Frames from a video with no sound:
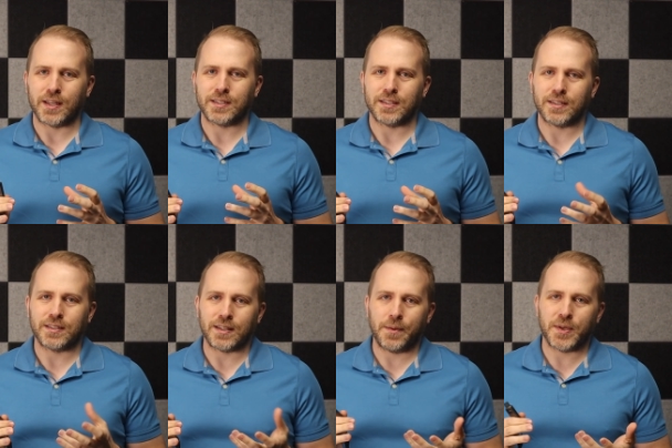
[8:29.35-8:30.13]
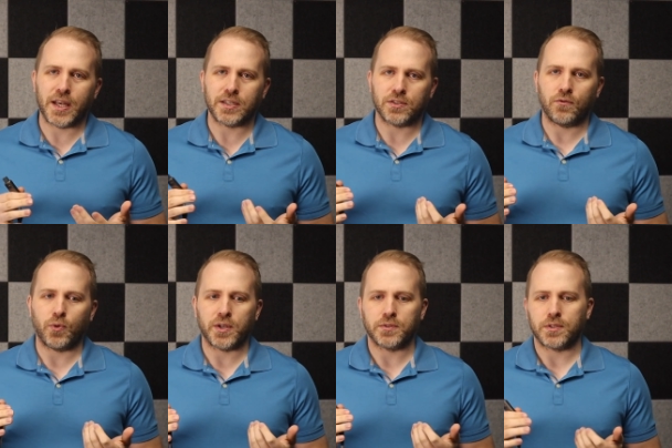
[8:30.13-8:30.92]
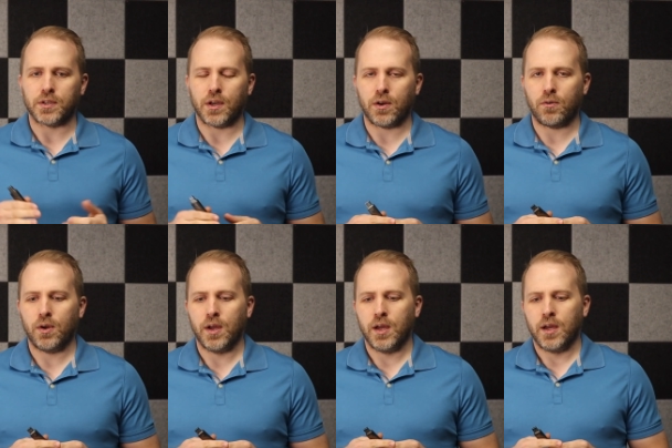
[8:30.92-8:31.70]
It's a limitation of Windows to Go.